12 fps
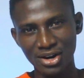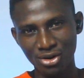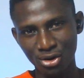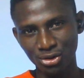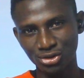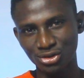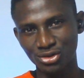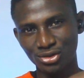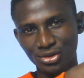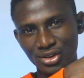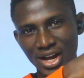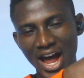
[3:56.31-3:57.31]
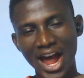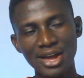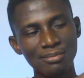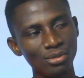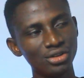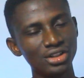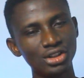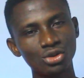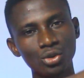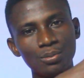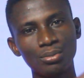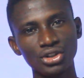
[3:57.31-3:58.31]
costs, high money
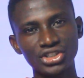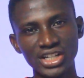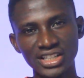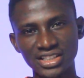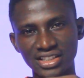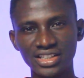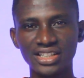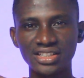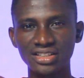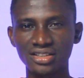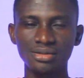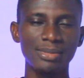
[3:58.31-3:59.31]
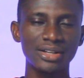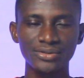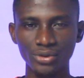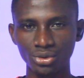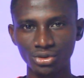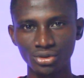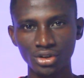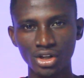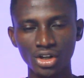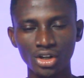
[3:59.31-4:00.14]
to purchase these smartphones.